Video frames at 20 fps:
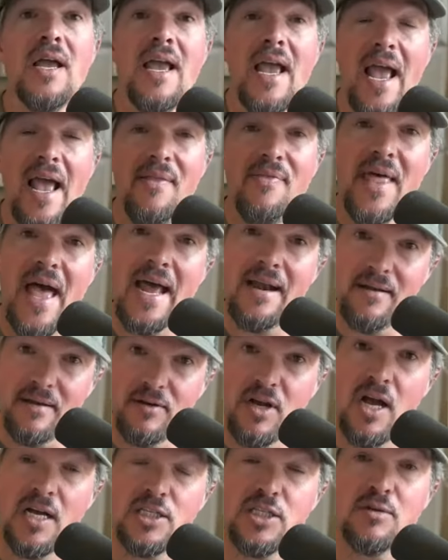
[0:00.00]
and that
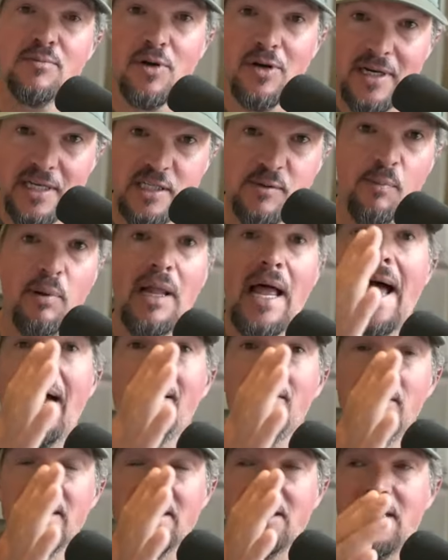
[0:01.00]
customer is
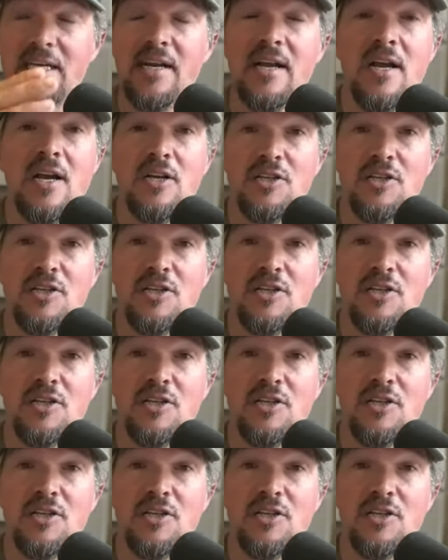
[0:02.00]
blacklisted.